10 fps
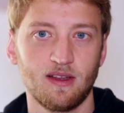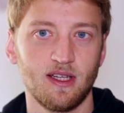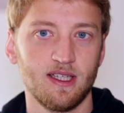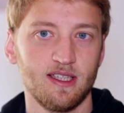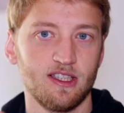
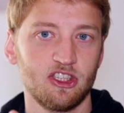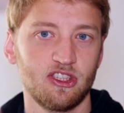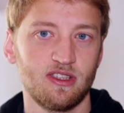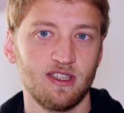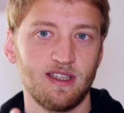the
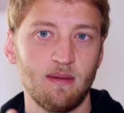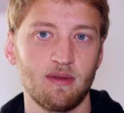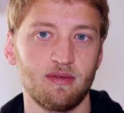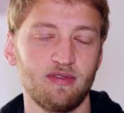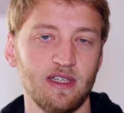
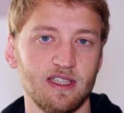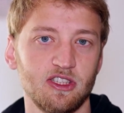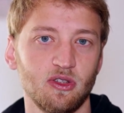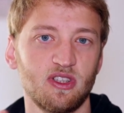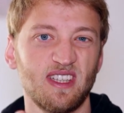depth of field
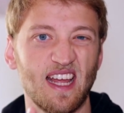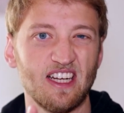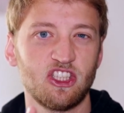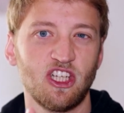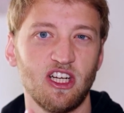is not
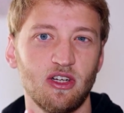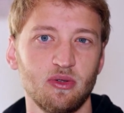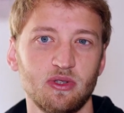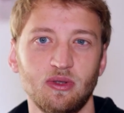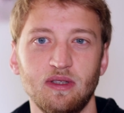that
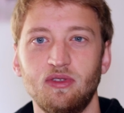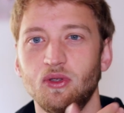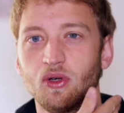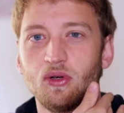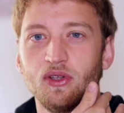shallow, so if you
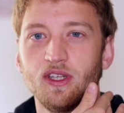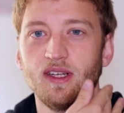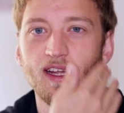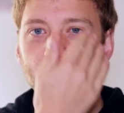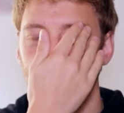go on the
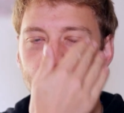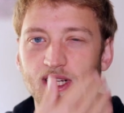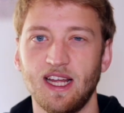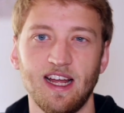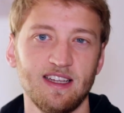neck or
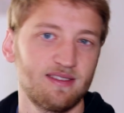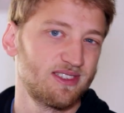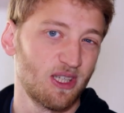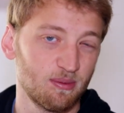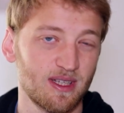the head
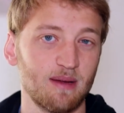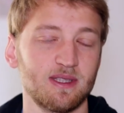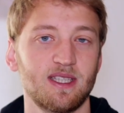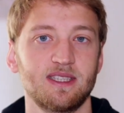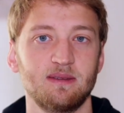
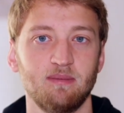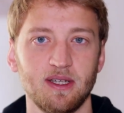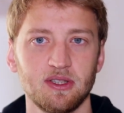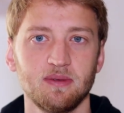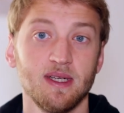sometimes doesn't
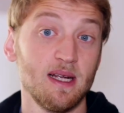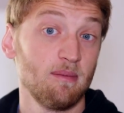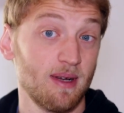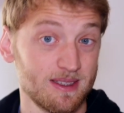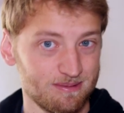matter,
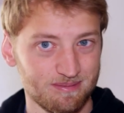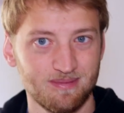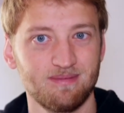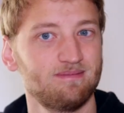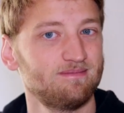but
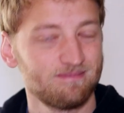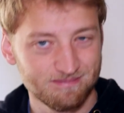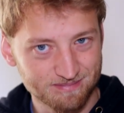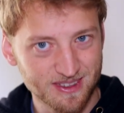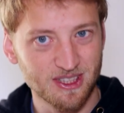
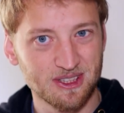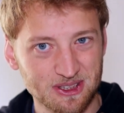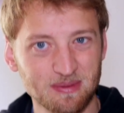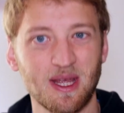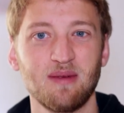
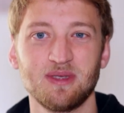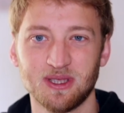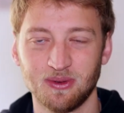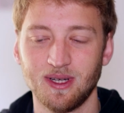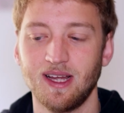sometimes,
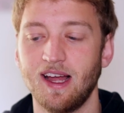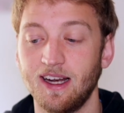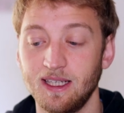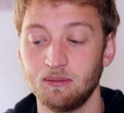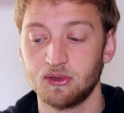so
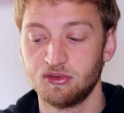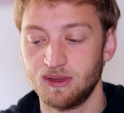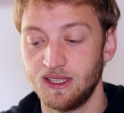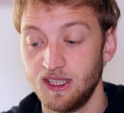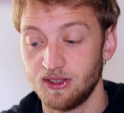any
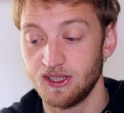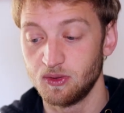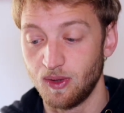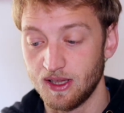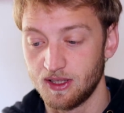improvement here is
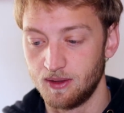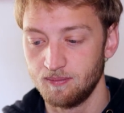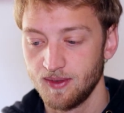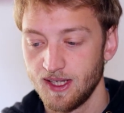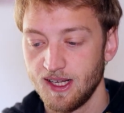
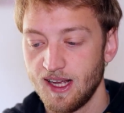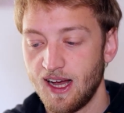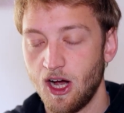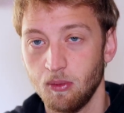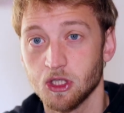welcome.
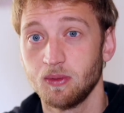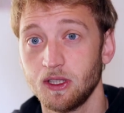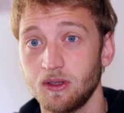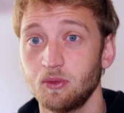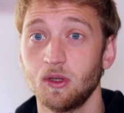How much
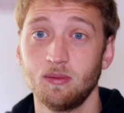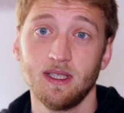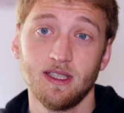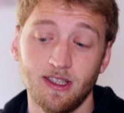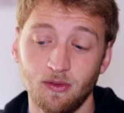better it will
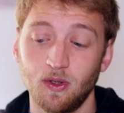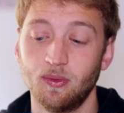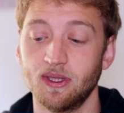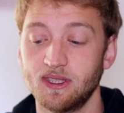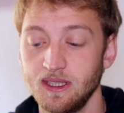be, we
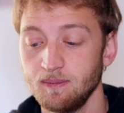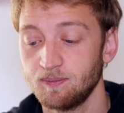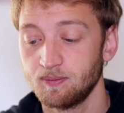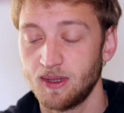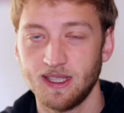will see,
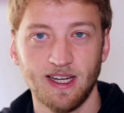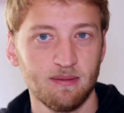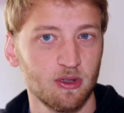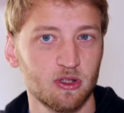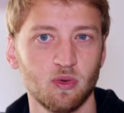but
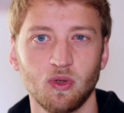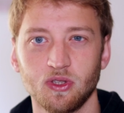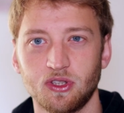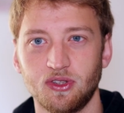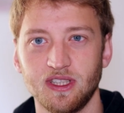I'm not too
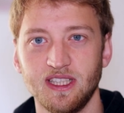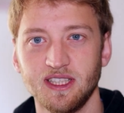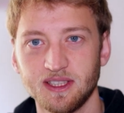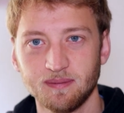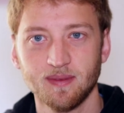concerned
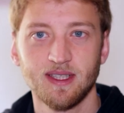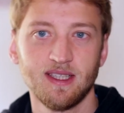here.